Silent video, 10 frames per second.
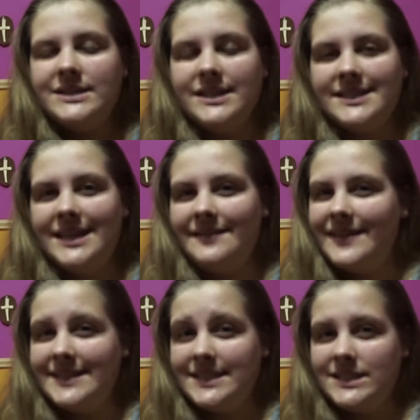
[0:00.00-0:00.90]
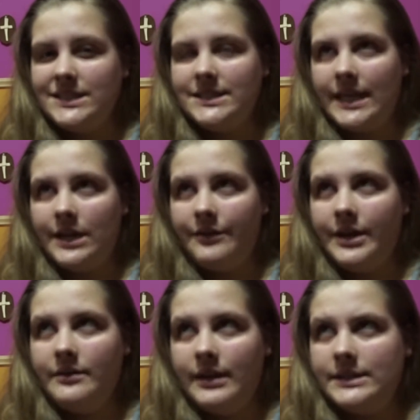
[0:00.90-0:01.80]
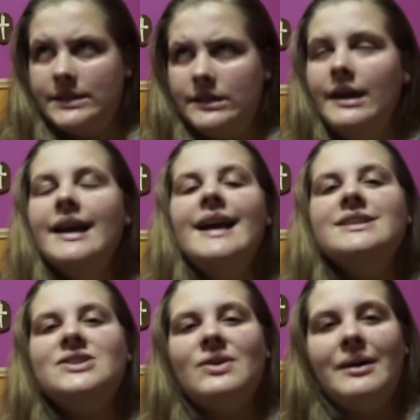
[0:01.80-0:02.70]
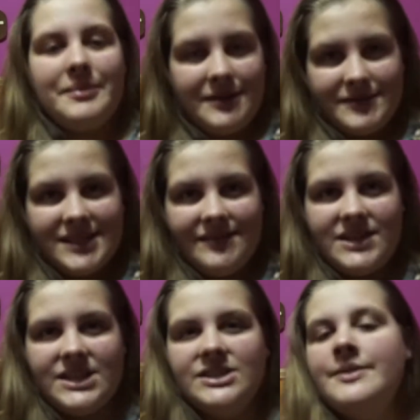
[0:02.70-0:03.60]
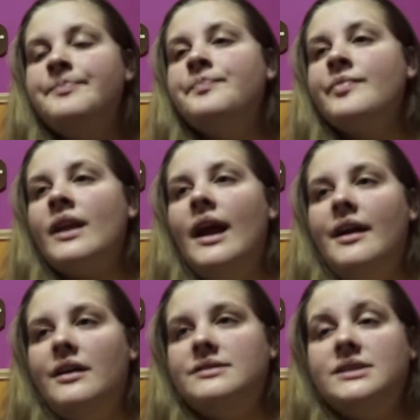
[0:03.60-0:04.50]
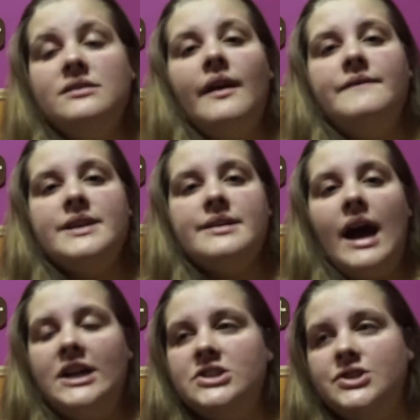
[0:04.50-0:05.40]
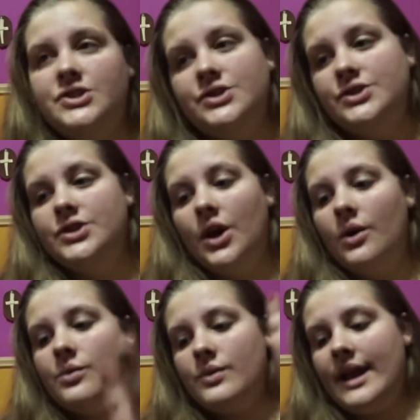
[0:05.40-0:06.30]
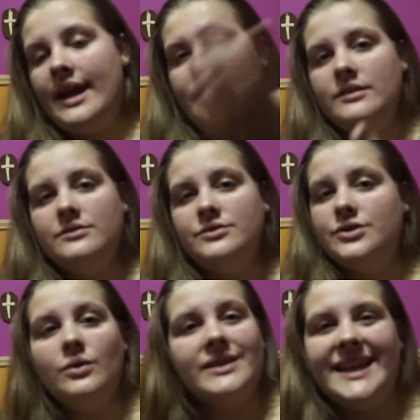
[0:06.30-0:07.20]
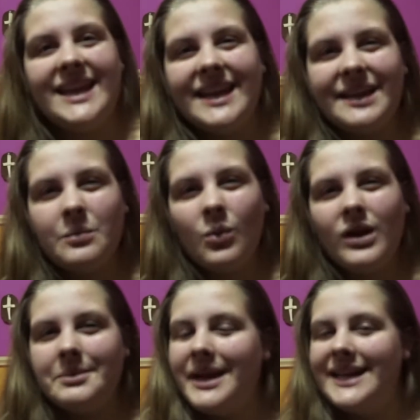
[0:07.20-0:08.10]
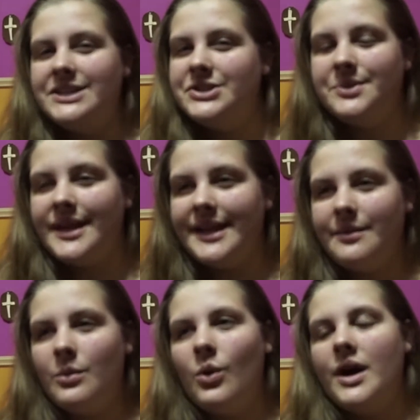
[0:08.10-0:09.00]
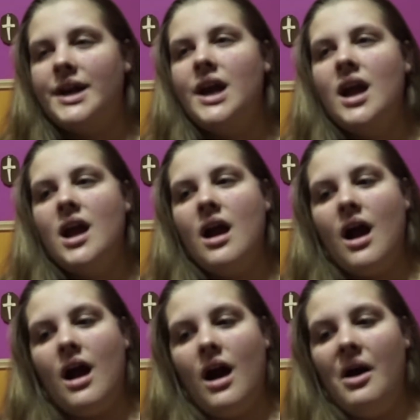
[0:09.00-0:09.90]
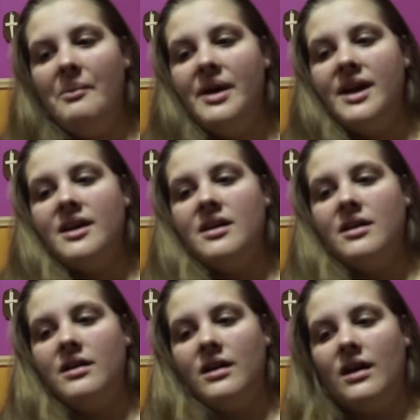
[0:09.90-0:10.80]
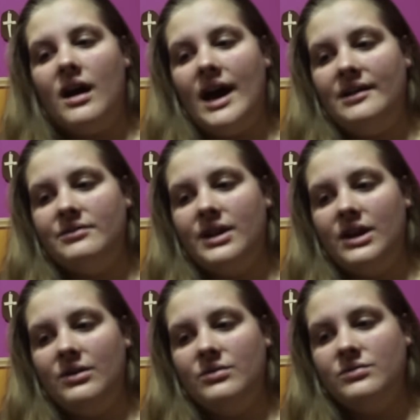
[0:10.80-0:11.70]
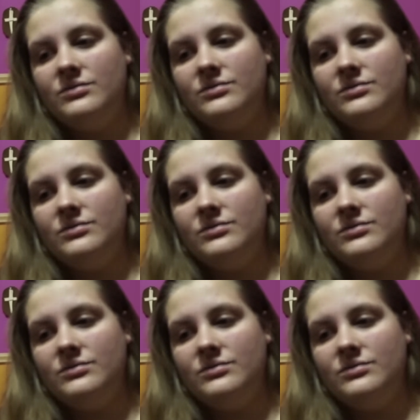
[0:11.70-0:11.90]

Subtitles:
so that's kind of like second grade, not sixth grade. So I played for 7 years. I honestly loved it. I just don't like it anymore. I'm not into it anymore. I don't know.